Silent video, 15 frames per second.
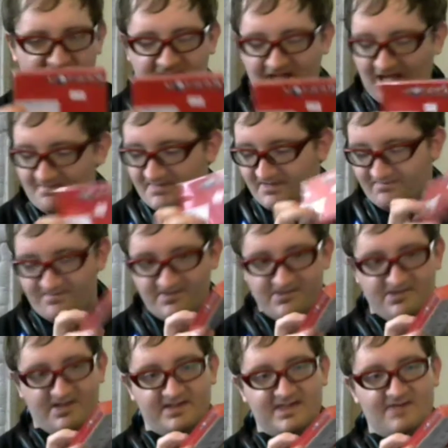a copy of this
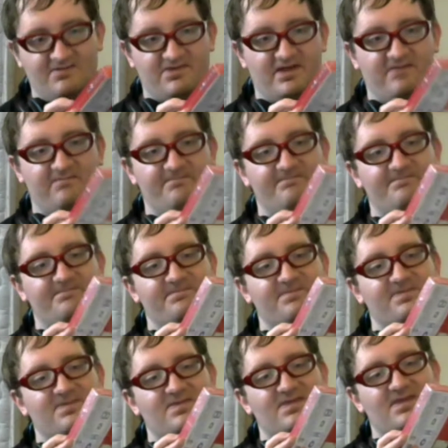like that was like
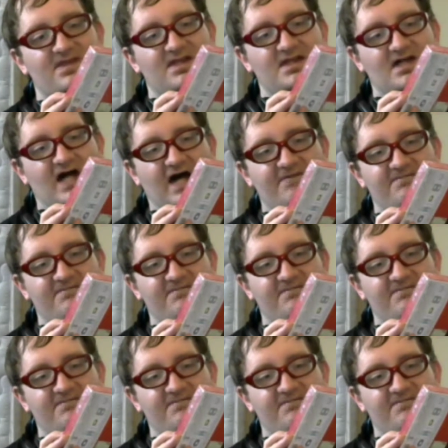I